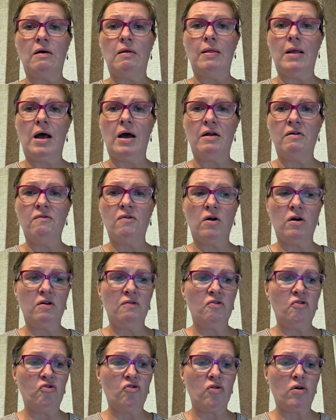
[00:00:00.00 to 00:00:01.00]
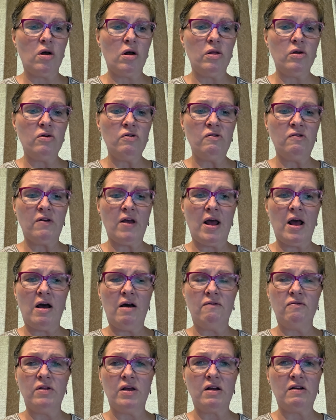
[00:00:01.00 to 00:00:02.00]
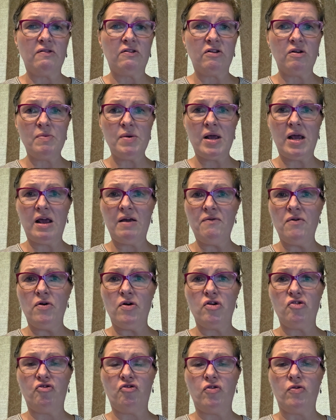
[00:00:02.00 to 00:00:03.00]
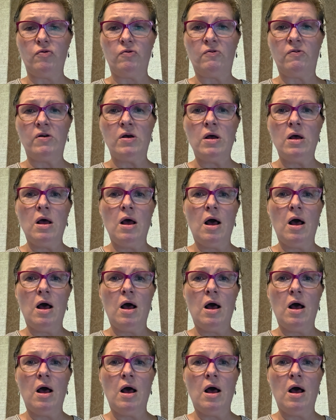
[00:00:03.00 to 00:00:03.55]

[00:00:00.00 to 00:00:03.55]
A lot of artificial colors have links to behavior issues.